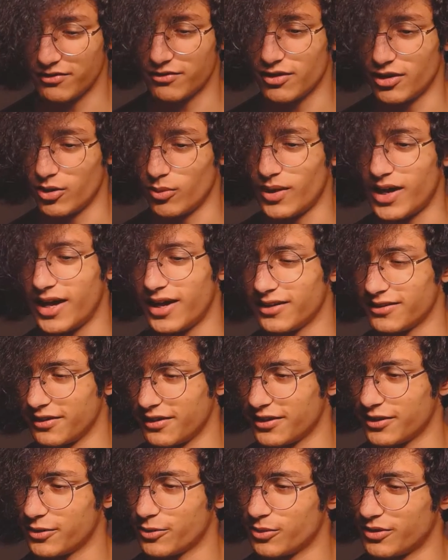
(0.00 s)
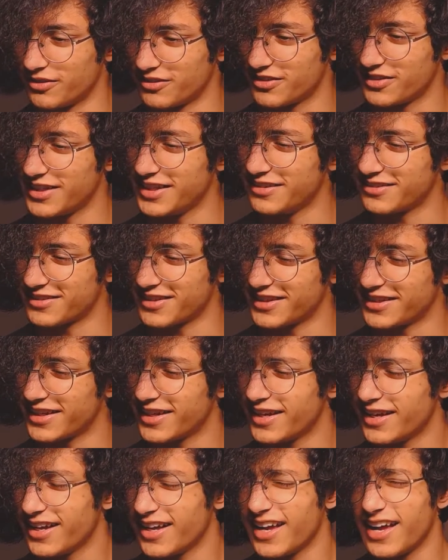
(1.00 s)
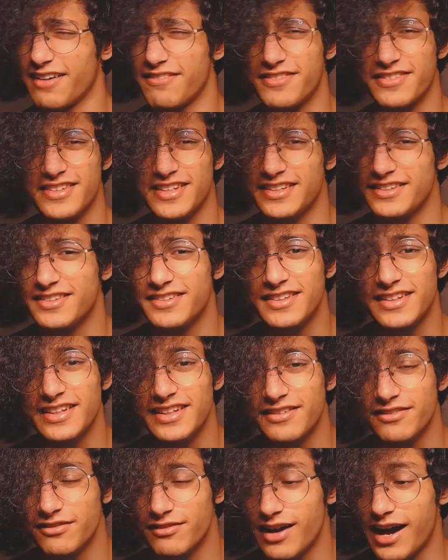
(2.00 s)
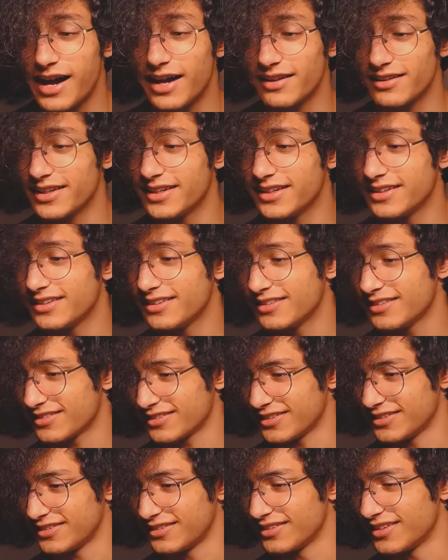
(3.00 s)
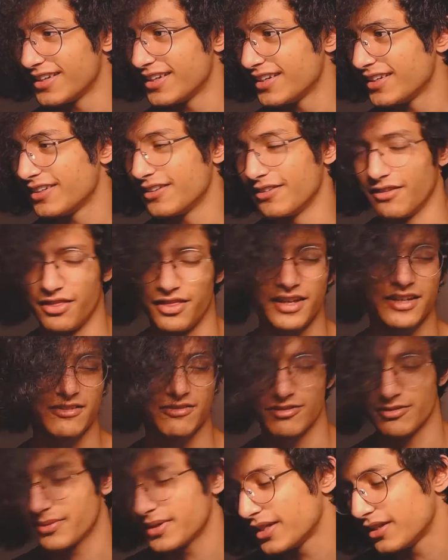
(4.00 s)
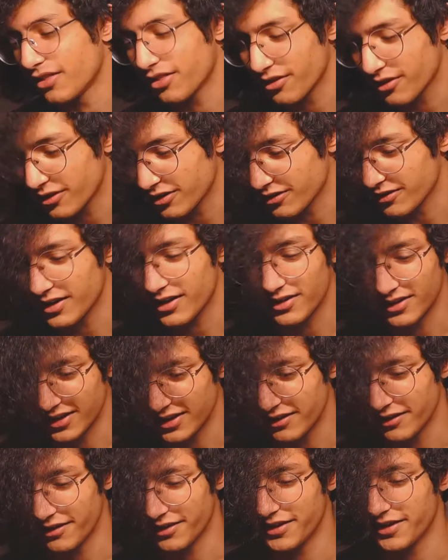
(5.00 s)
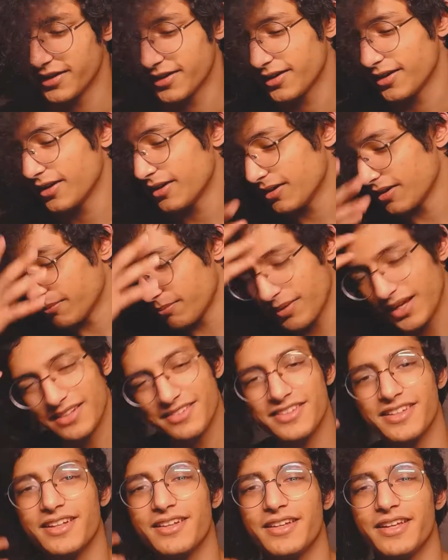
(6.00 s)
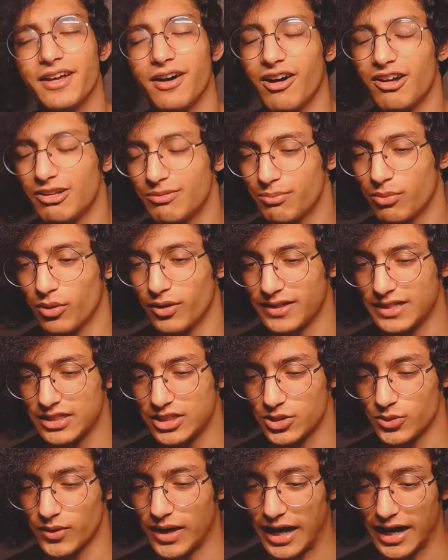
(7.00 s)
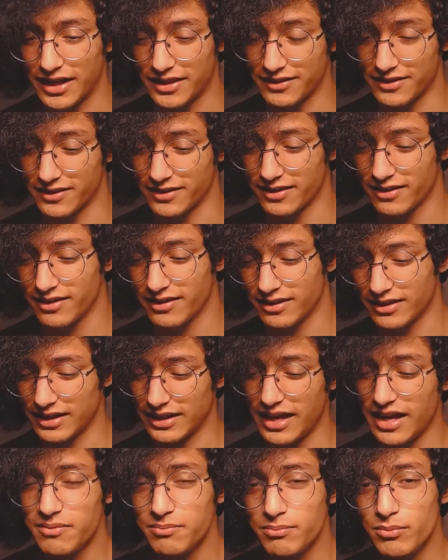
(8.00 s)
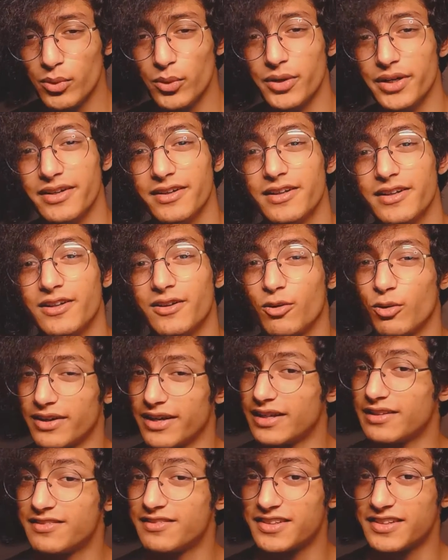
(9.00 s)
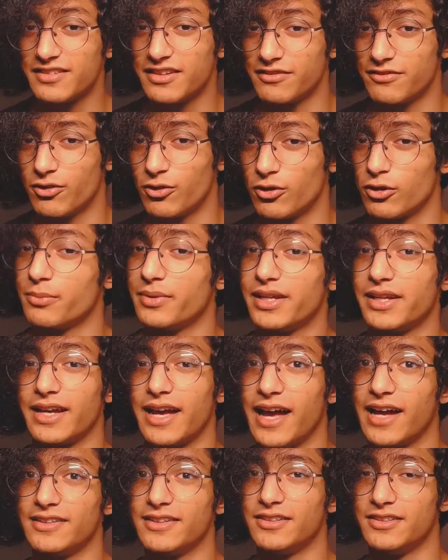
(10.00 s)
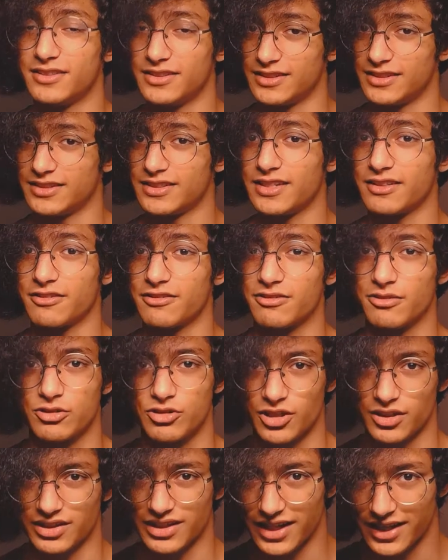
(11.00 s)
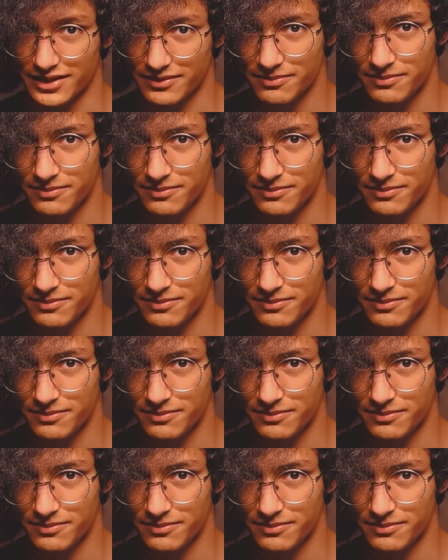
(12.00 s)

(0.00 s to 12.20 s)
for a while. There was these like FCC filings and, you know, things were being thrown around here and there, basically all pointing to either Game Boy or N64 being added to Nintendo Switch Online.